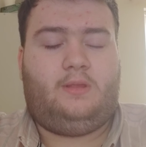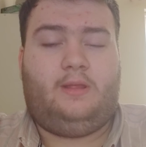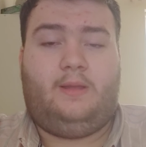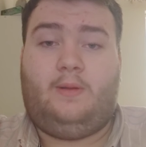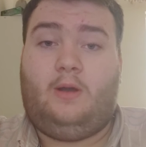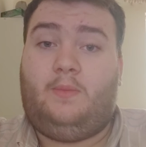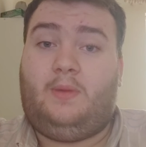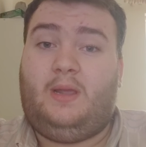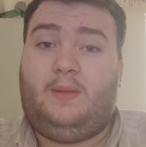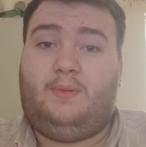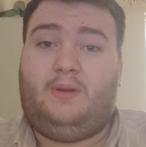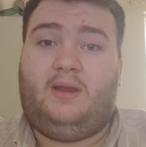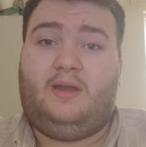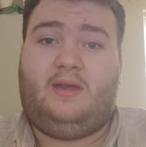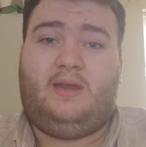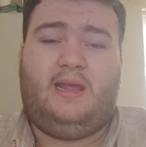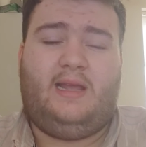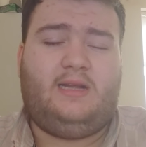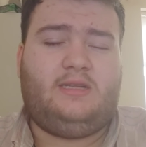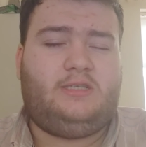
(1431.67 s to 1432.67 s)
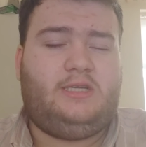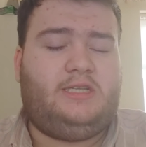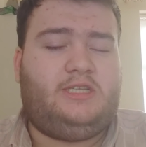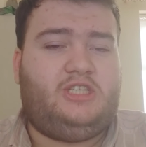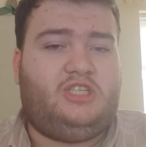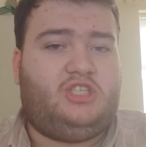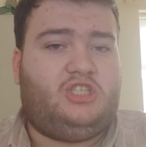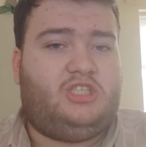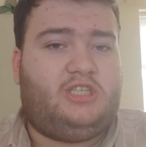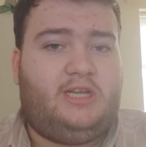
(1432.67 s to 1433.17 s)
The amount of people addicted
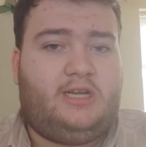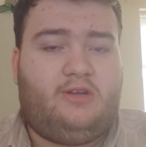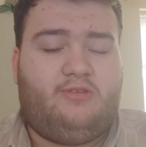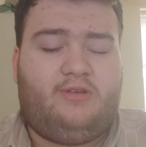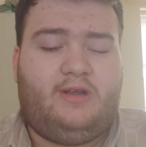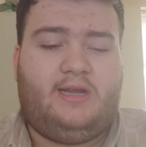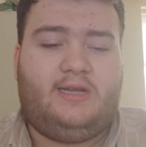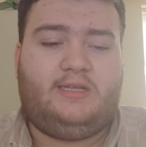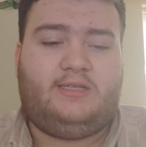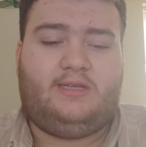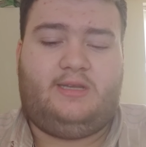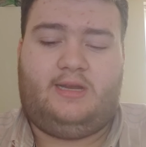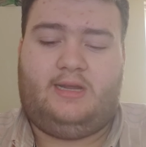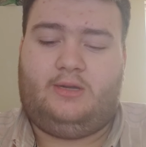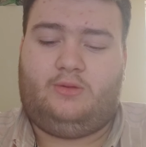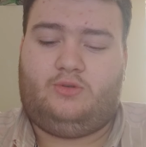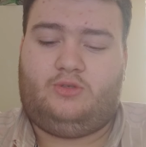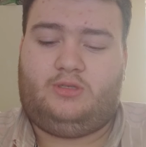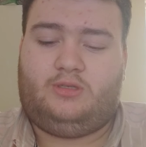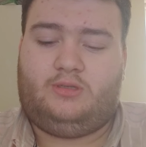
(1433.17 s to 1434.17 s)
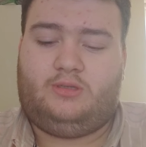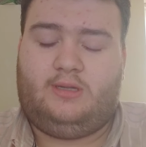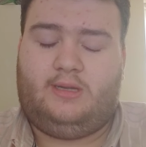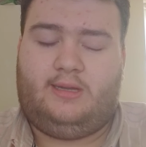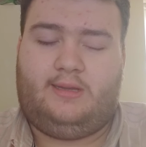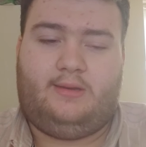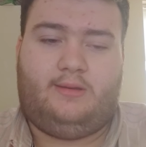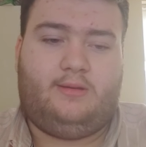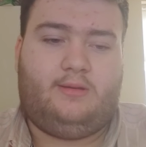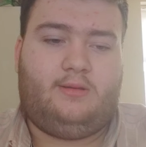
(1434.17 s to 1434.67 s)
to cigarettes and
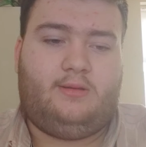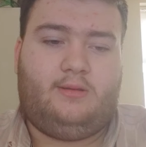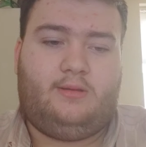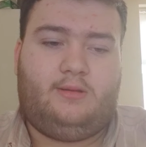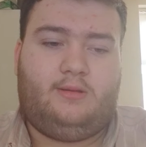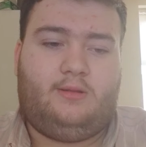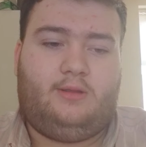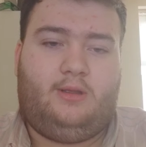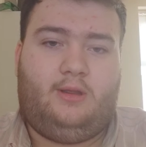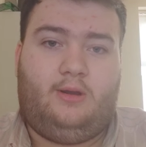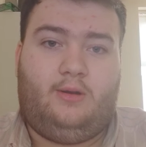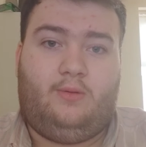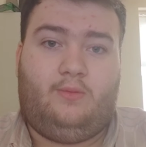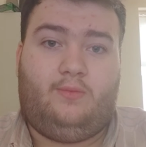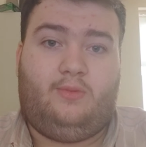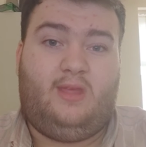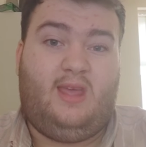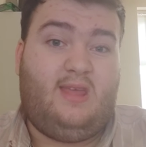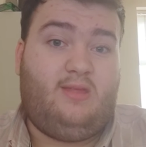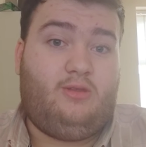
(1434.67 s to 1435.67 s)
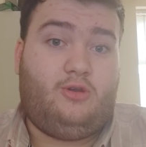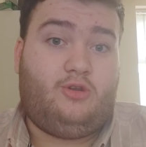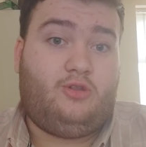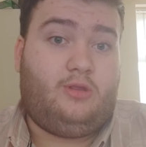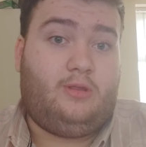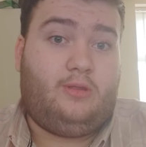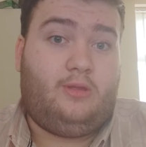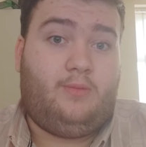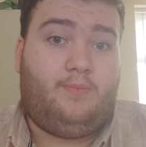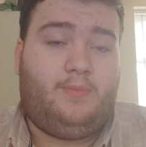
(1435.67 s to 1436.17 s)

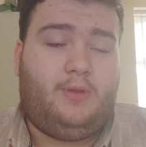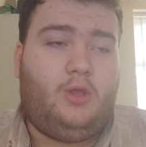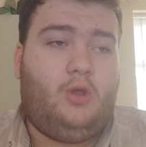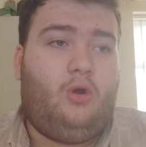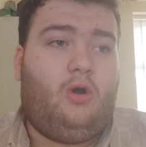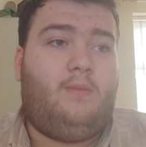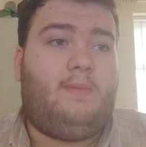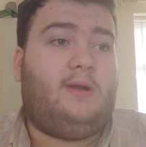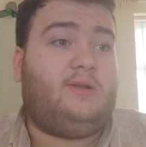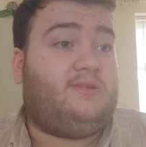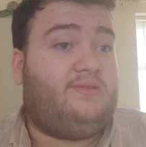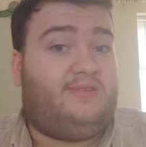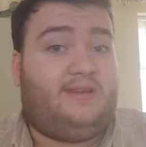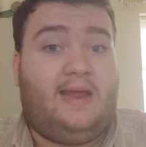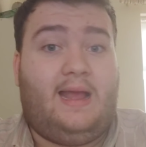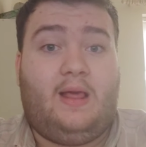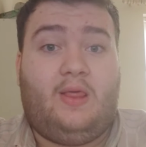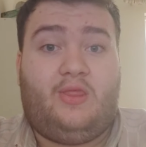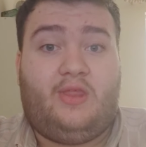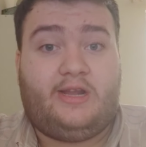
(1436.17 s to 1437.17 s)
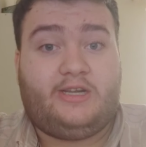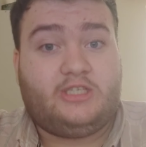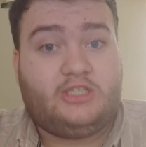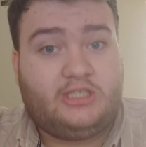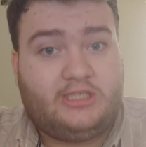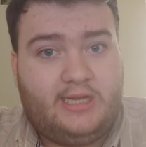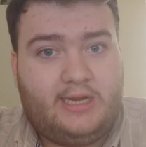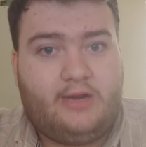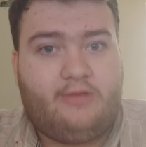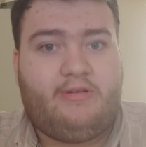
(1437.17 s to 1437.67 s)
the pure amount of death that
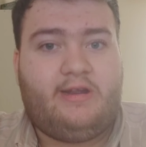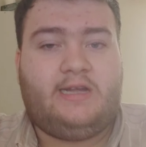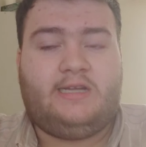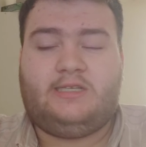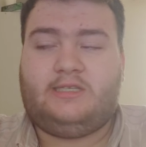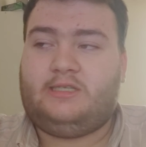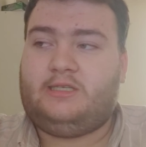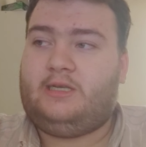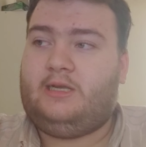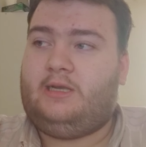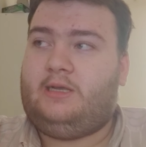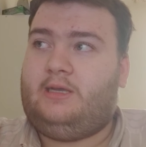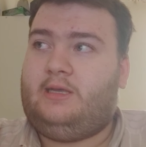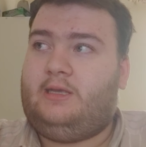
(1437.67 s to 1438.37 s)
cigarettes,